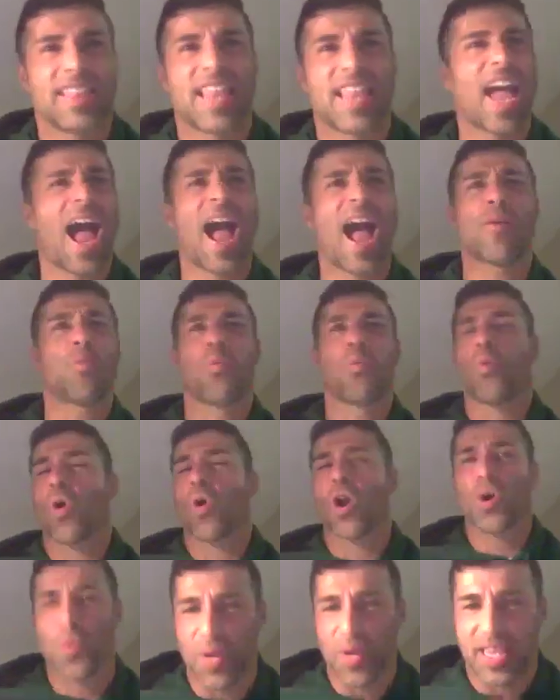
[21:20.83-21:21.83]
That I
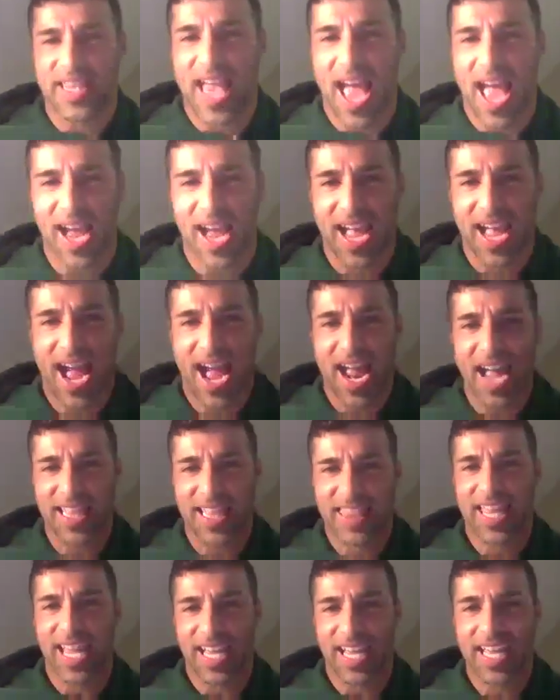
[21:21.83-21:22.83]
work with that guy, I
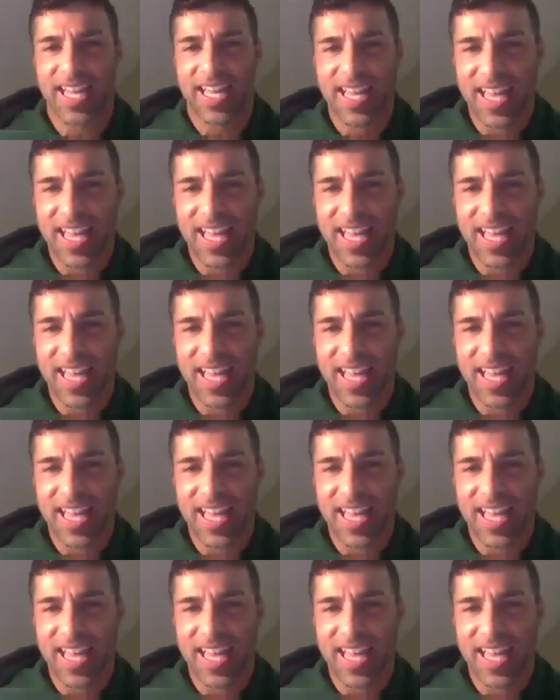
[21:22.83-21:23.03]
think.